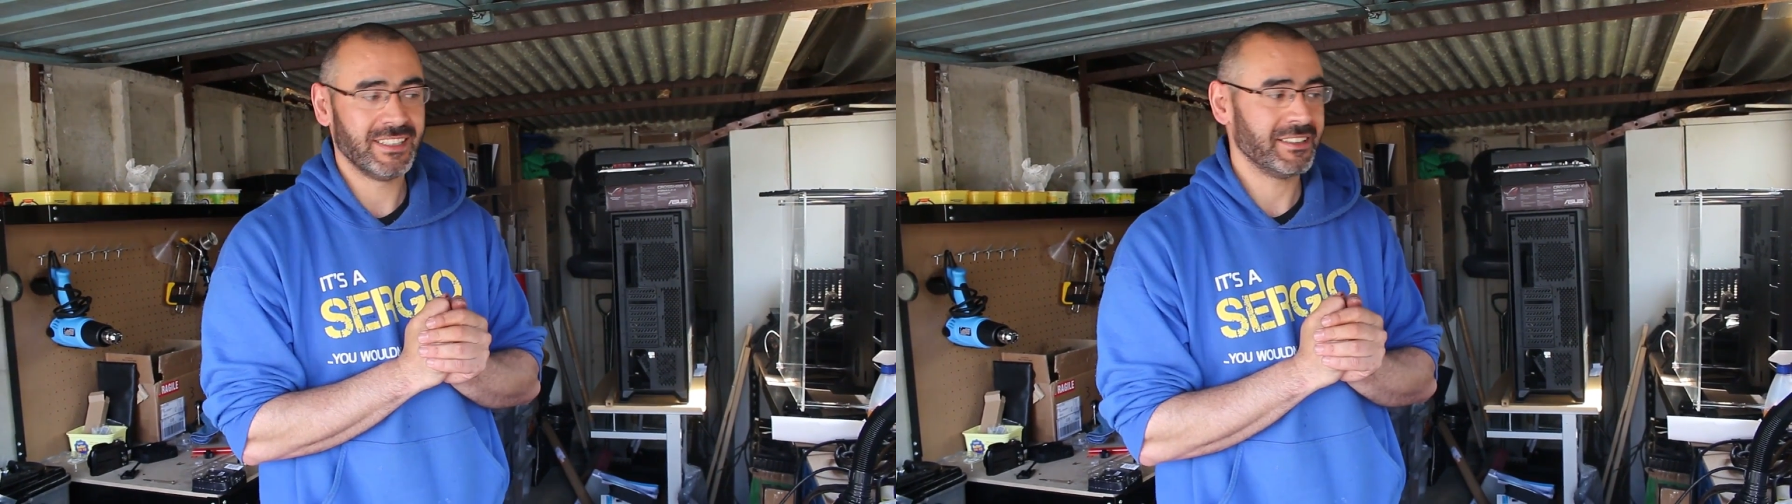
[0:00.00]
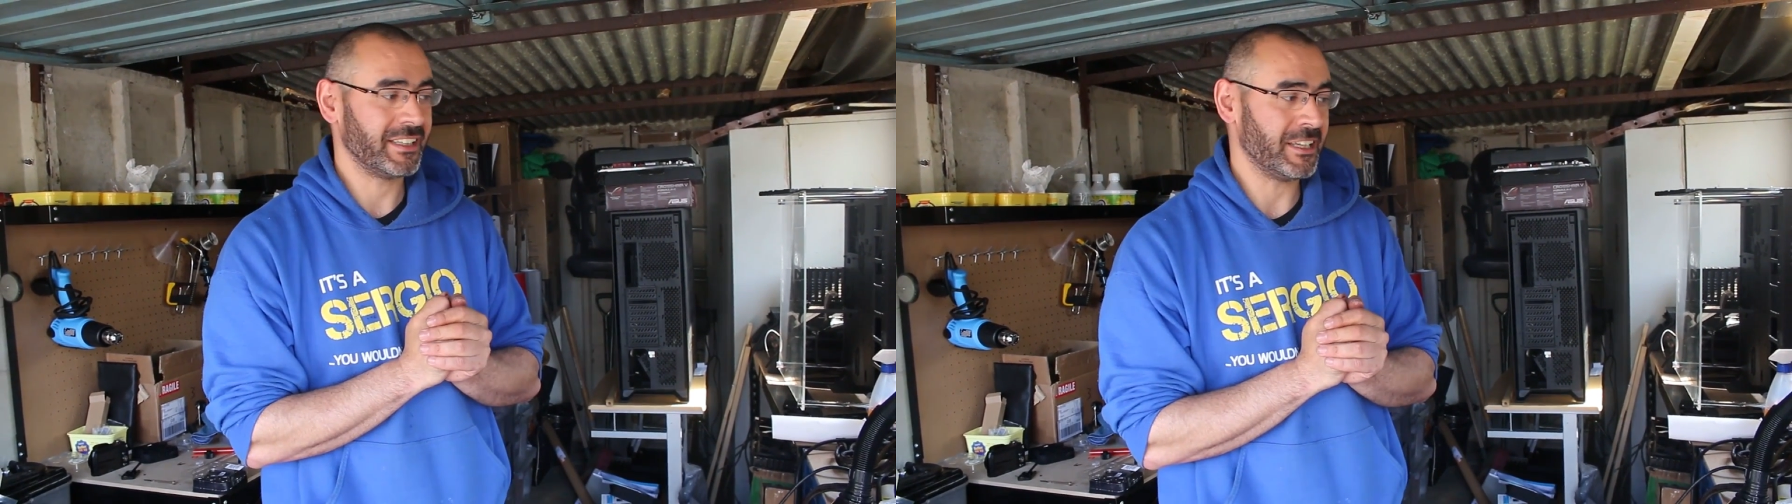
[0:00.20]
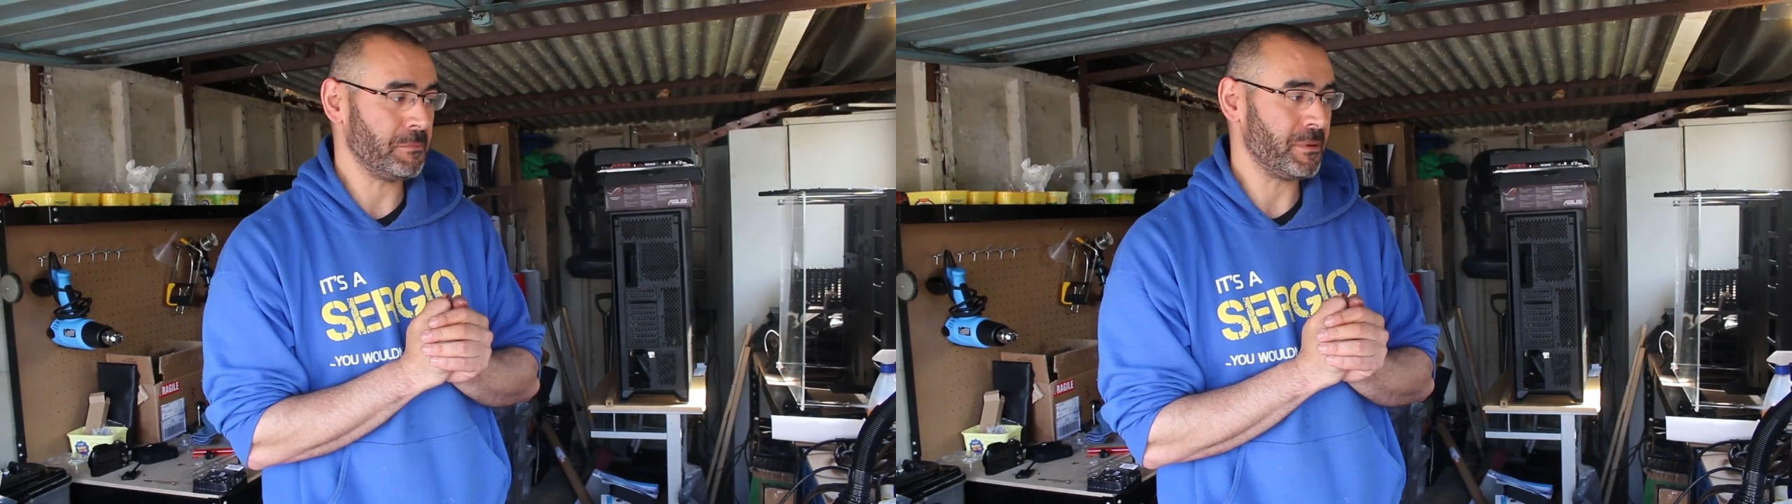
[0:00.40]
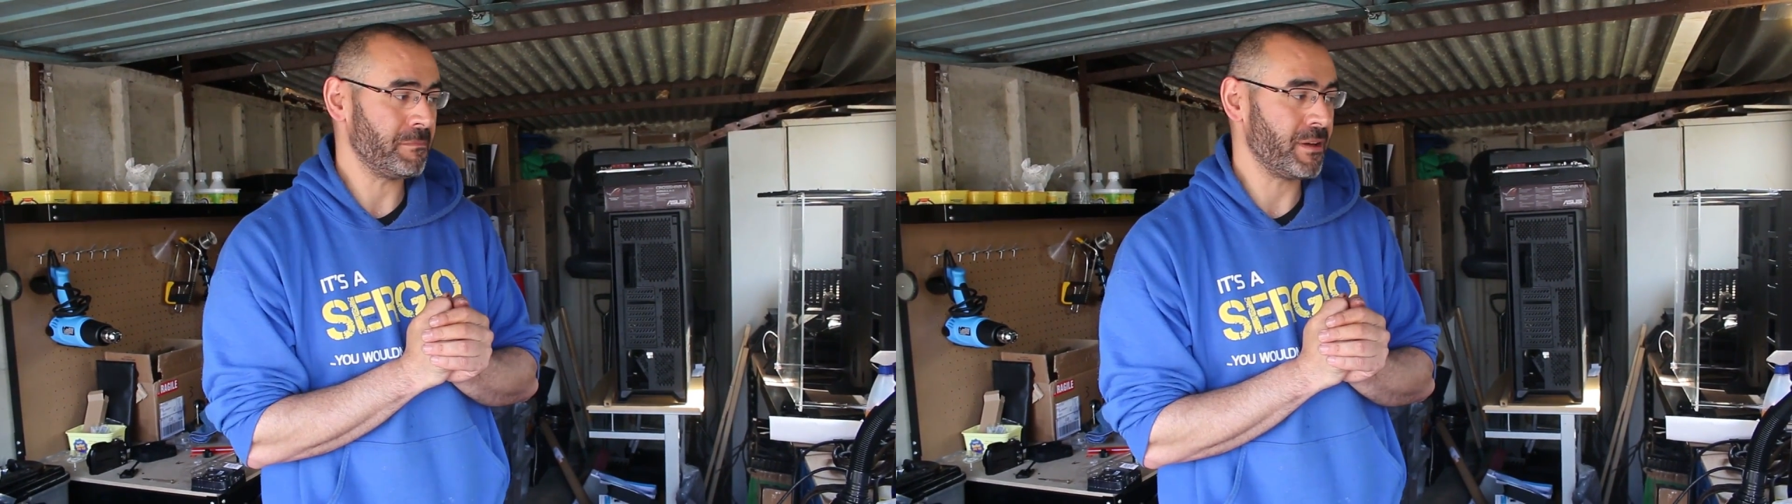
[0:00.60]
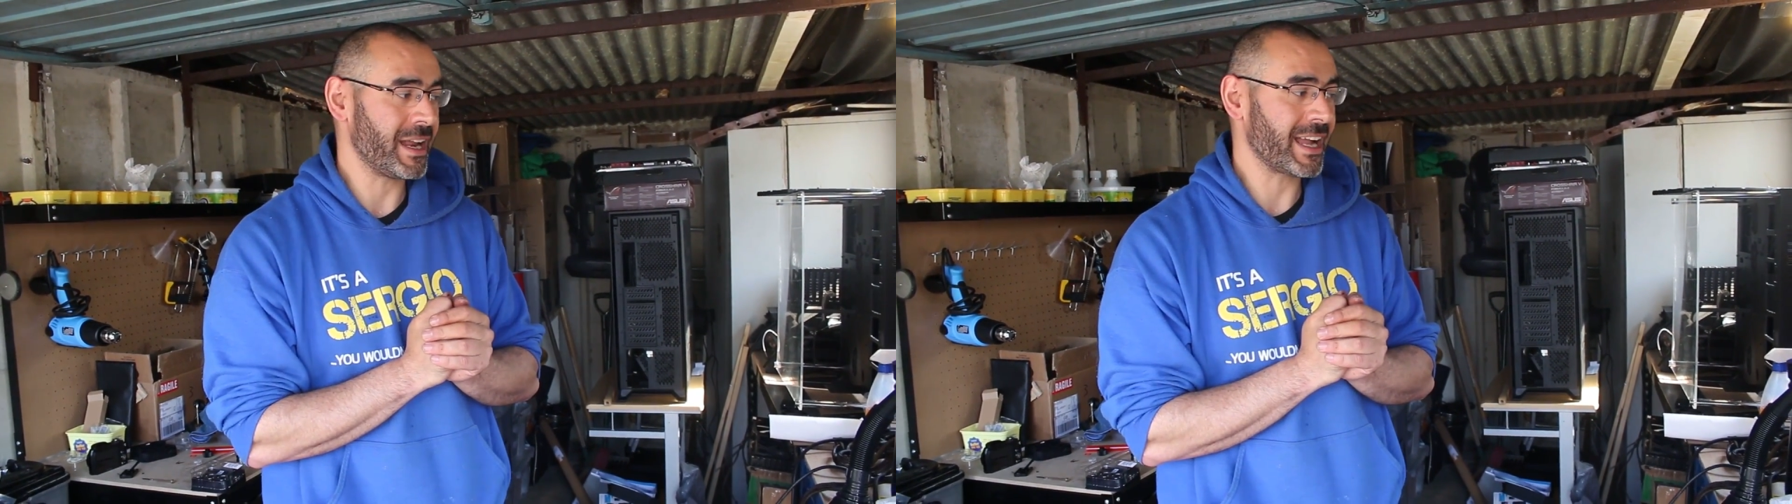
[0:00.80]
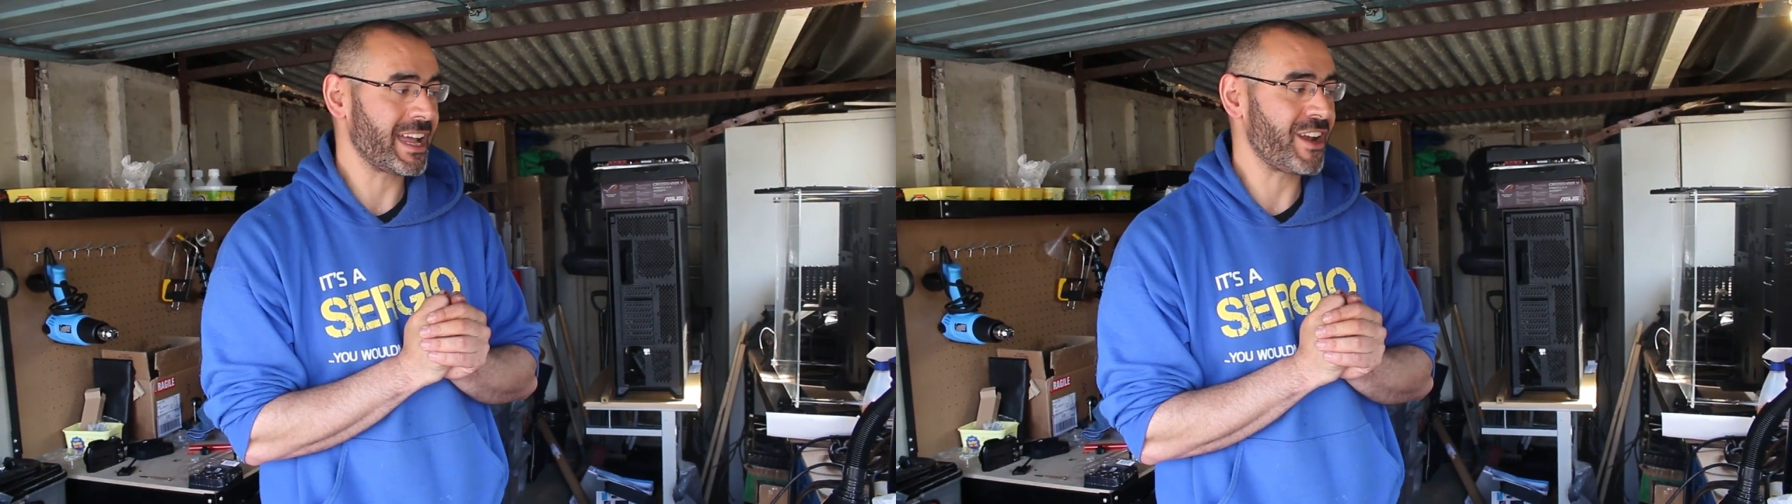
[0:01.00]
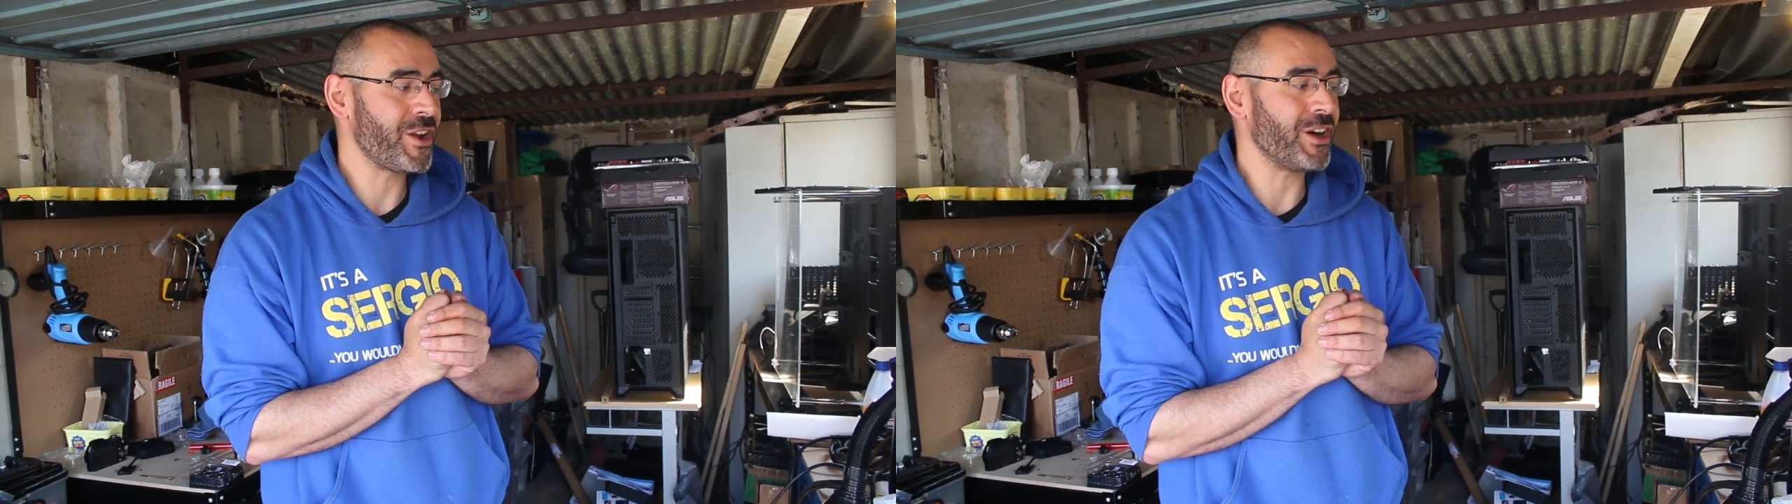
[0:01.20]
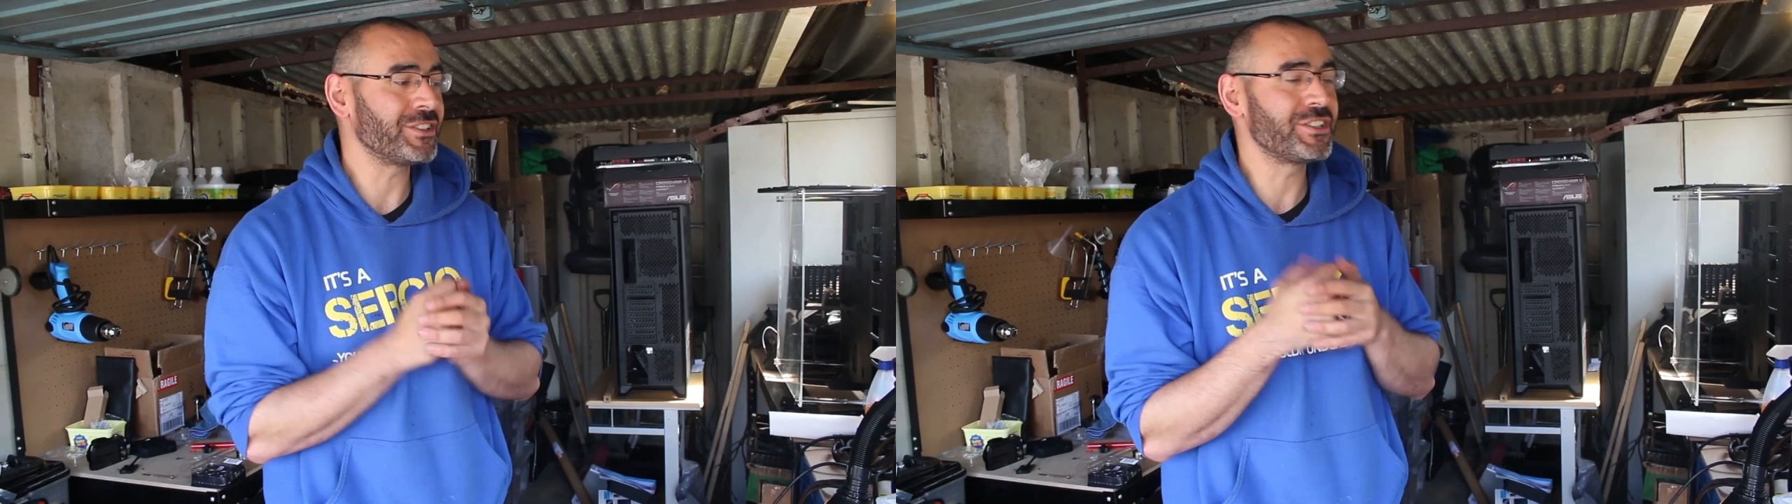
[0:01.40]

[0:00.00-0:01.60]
to keep it, but I cannot